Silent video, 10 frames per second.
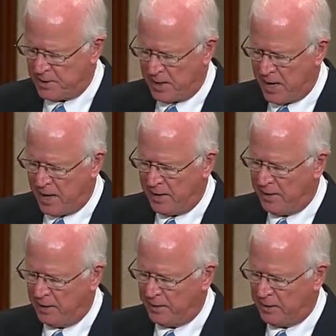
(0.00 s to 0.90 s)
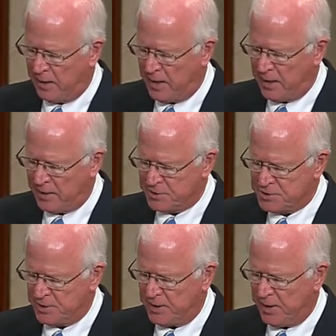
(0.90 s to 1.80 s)
allow illegal
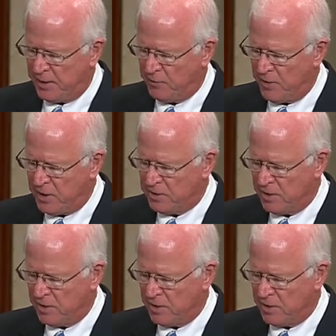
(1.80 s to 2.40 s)
aliens to get a green